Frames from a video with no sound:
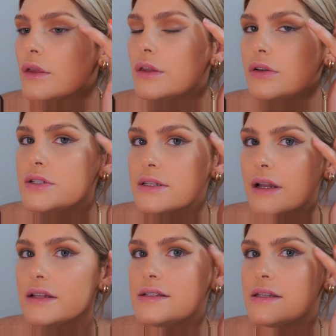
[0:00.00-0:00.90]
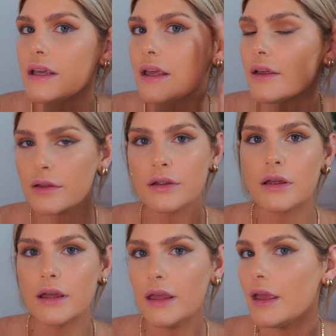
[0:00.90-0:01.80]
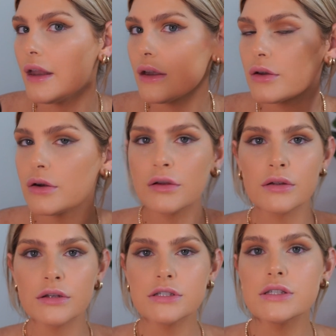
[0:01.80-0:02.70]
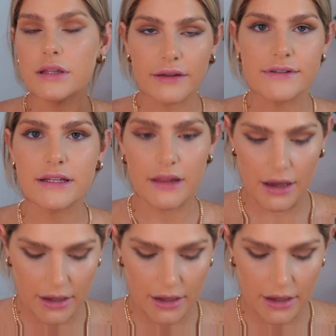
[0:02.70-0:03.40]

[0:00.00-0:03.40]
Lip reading: So you just kind of see, again, just lifting the